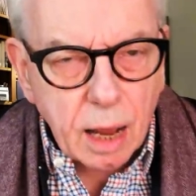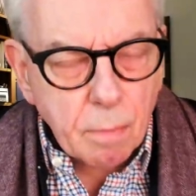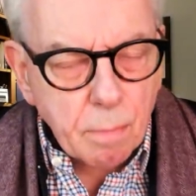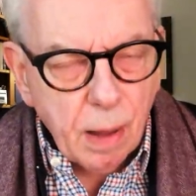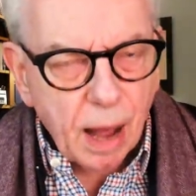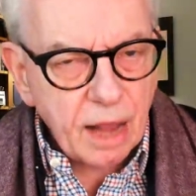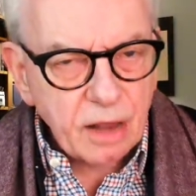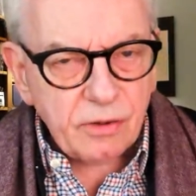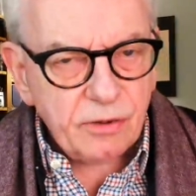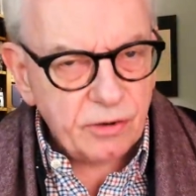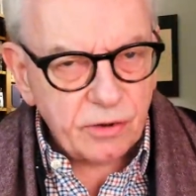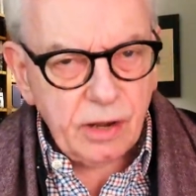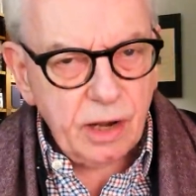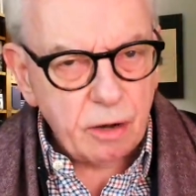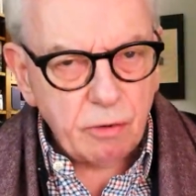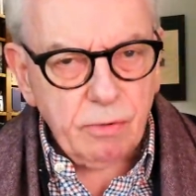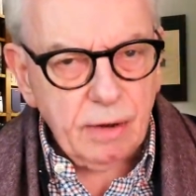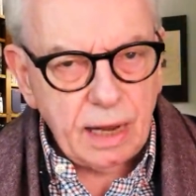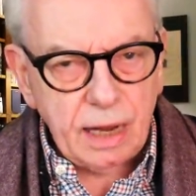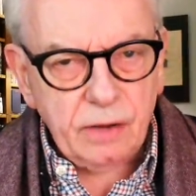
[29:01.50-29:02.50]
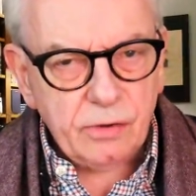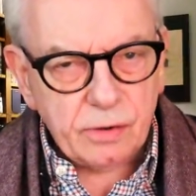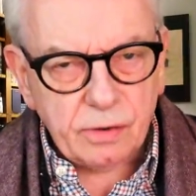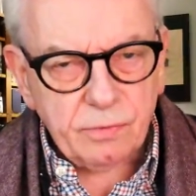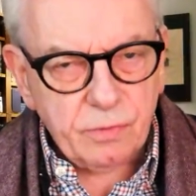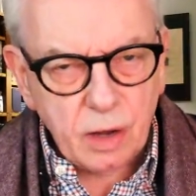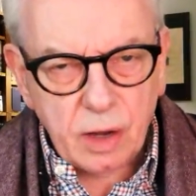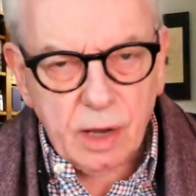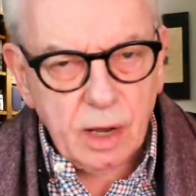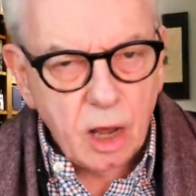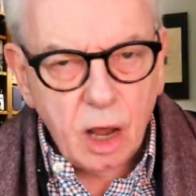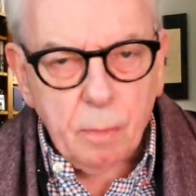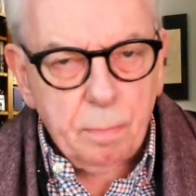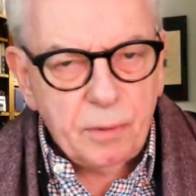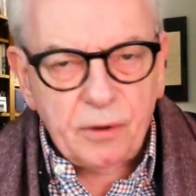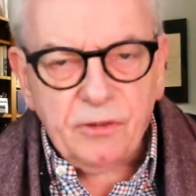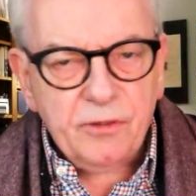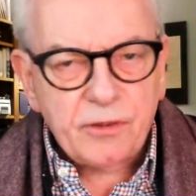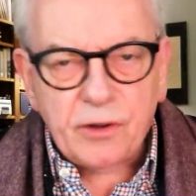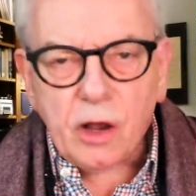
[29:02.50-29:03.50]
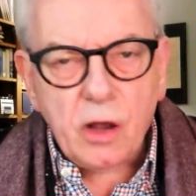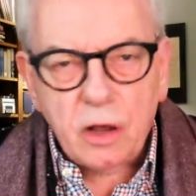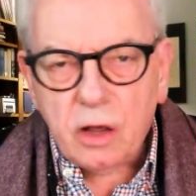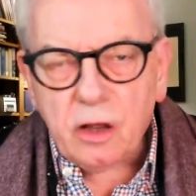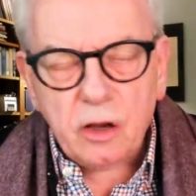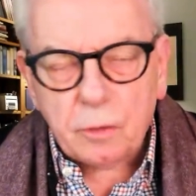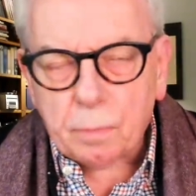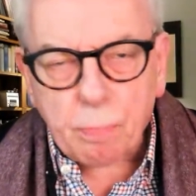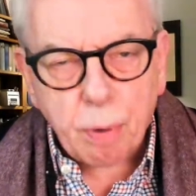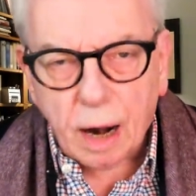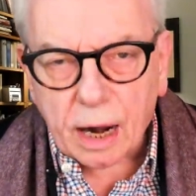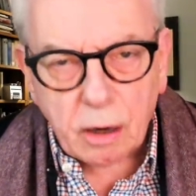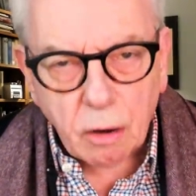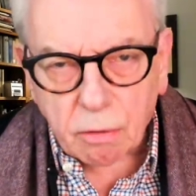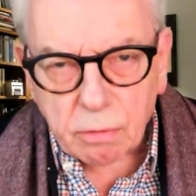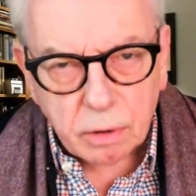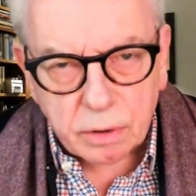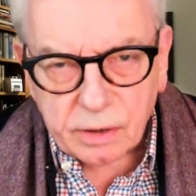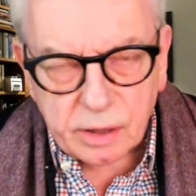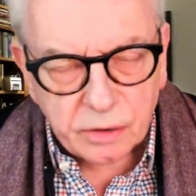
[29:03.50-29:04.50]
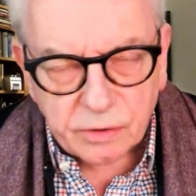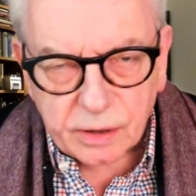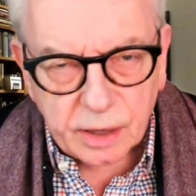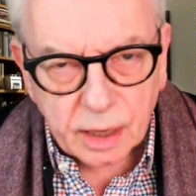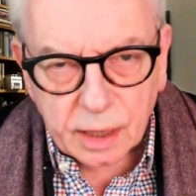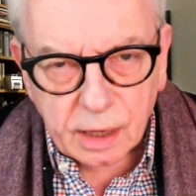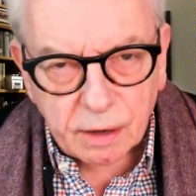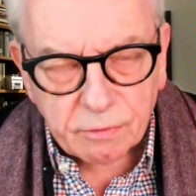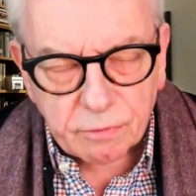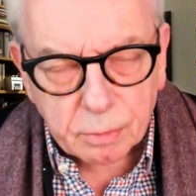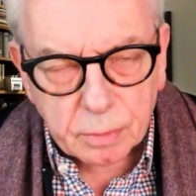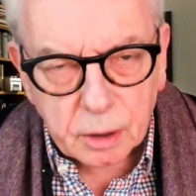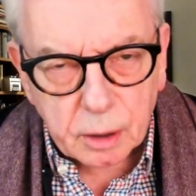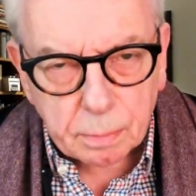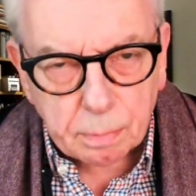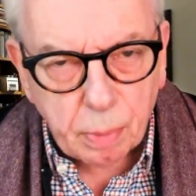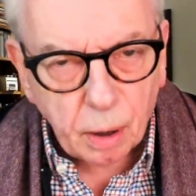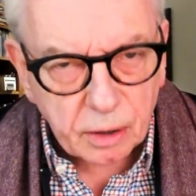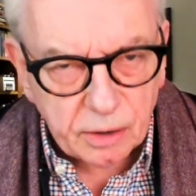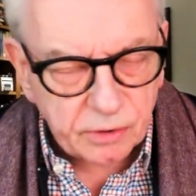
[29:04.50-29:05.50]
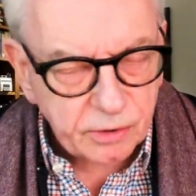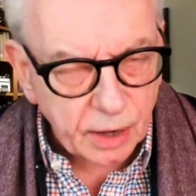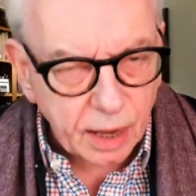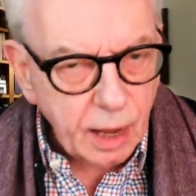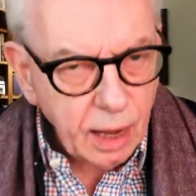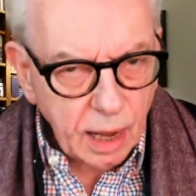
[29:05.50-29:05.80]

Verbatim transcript: by a series of absurd priorities in government policy.